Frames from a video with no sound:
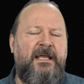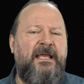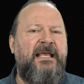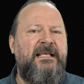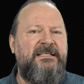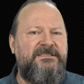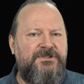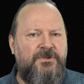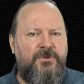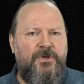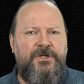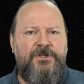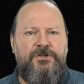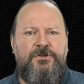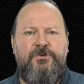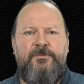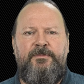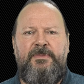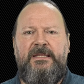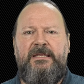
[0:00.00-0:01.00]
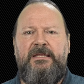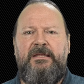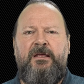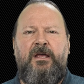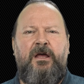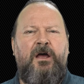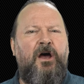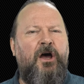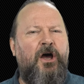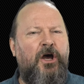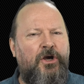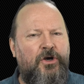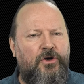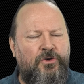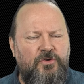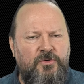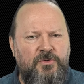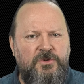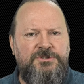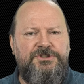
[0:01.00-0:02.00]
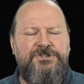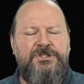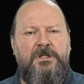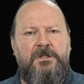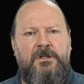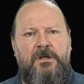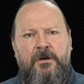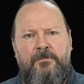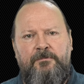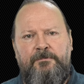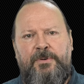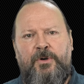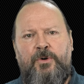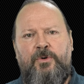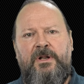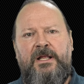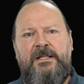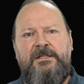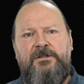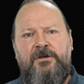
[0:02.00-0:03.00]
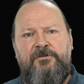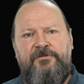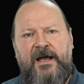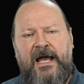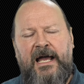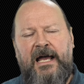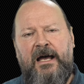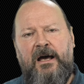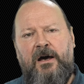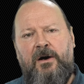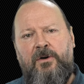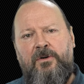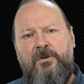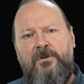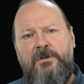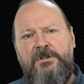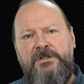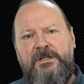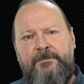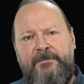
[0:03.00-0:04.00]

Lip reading: is going to be a crucial component of how the